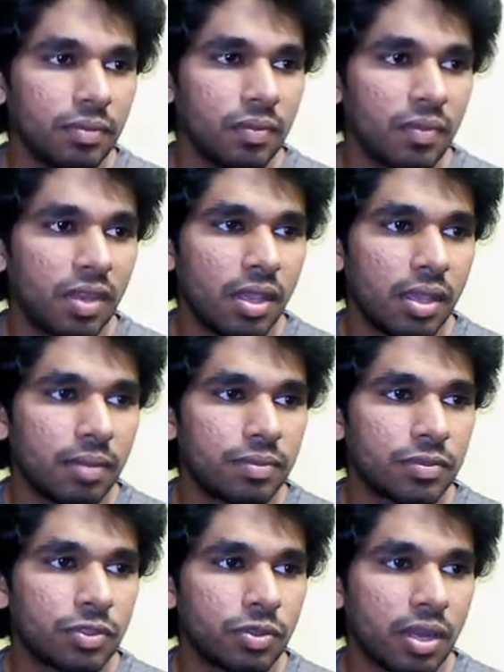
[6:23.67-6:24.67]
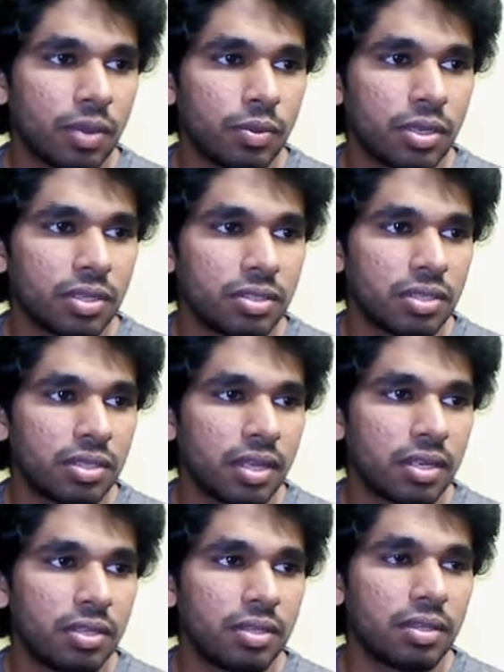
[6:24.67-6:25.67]
Yeah, so now you can see that
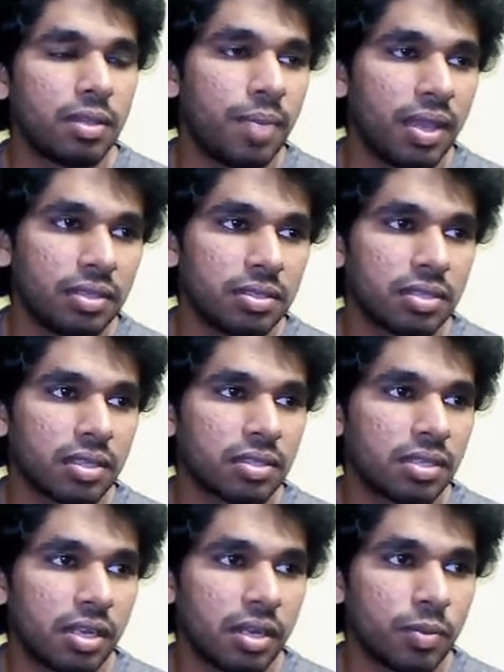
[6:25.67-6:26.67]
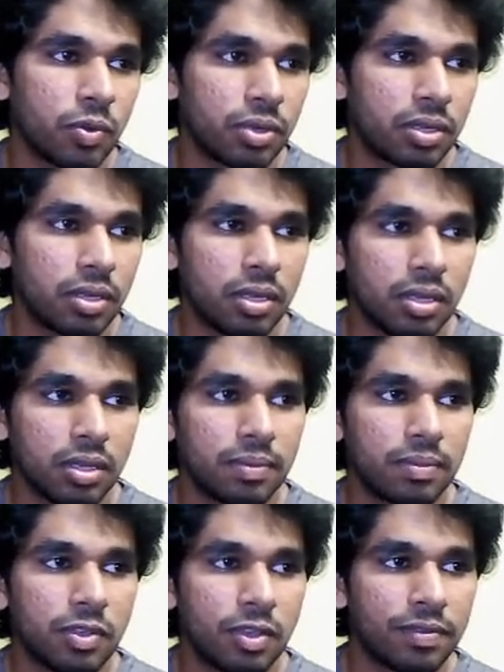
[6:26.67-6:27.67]
the base is actually removed.
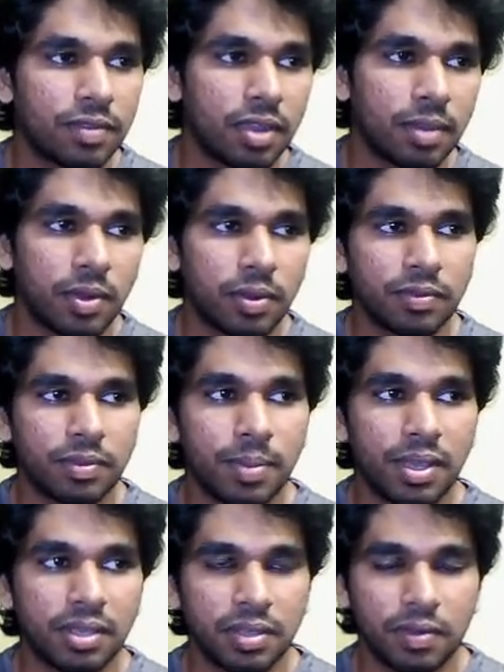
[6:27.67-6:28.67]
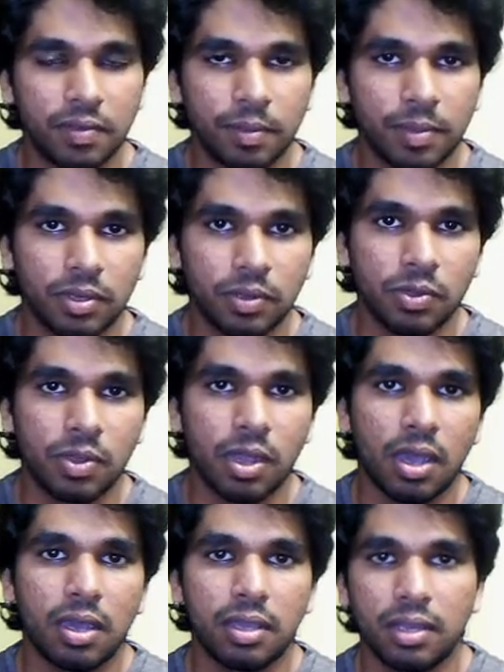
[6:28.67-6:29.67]
You have come out of the base environment. You
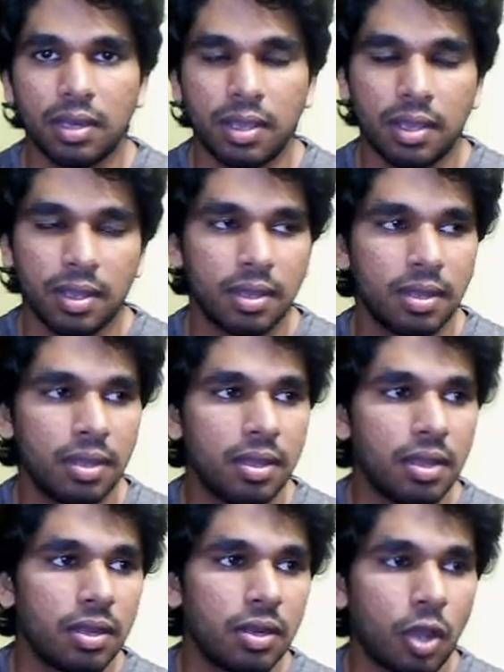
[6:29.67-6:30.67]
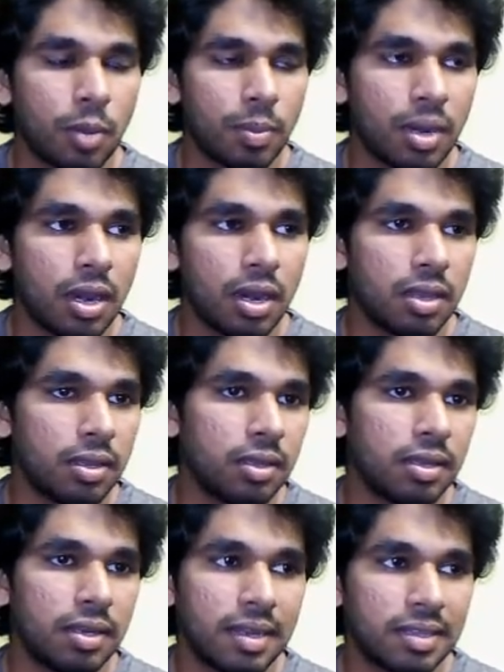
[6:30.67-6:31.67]
are in a normal
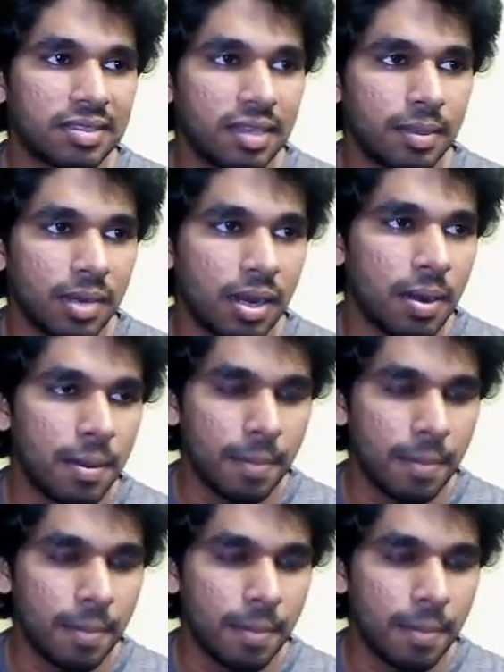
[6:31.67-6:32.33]
Linux terminal.